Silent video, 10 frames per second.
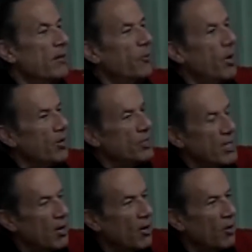If we are
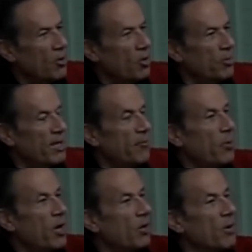zero human, if
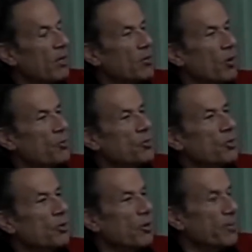we are a
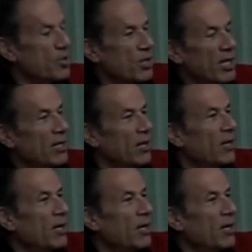toaster or machine,